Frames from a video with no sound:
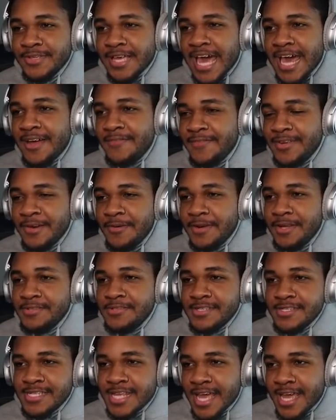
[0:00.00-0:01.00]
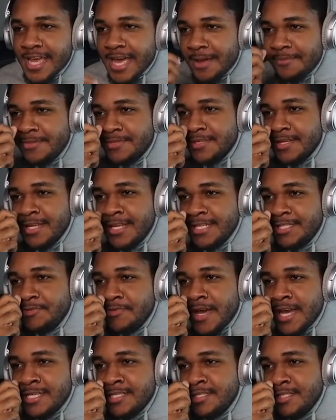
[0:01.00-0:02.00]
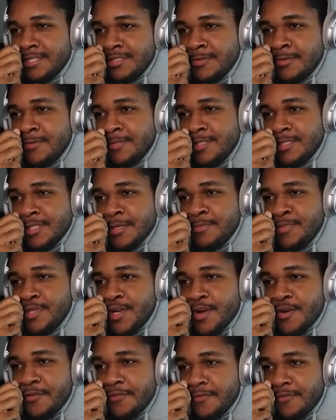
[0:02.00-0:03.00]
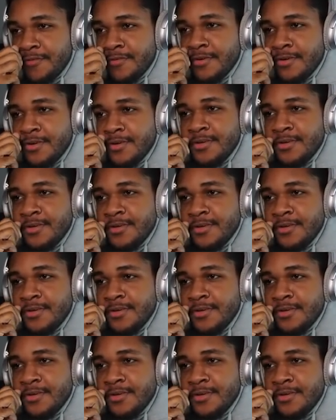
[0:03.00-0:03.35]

I don't even know what else to say. I'm just gonna let you guys just observe.